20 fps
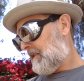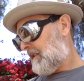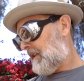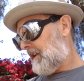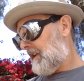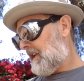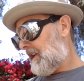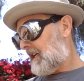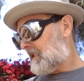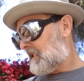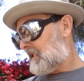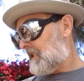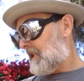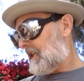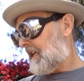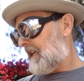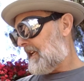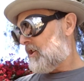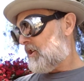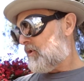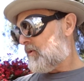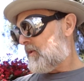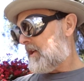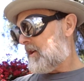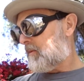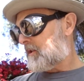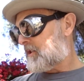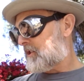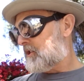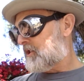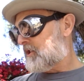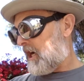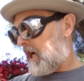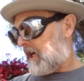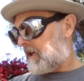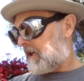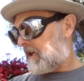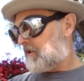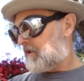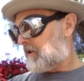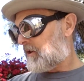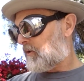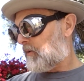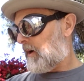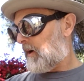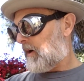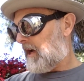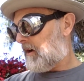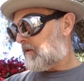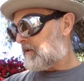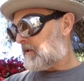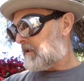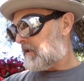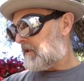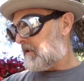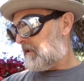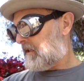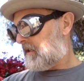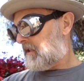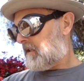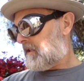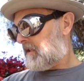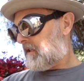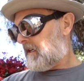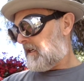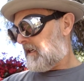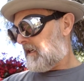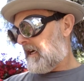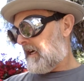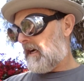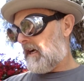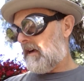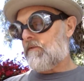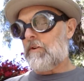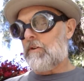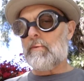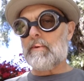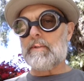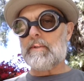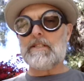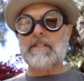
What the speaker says: The next thing he knew, he was knocked to the ground. Everyone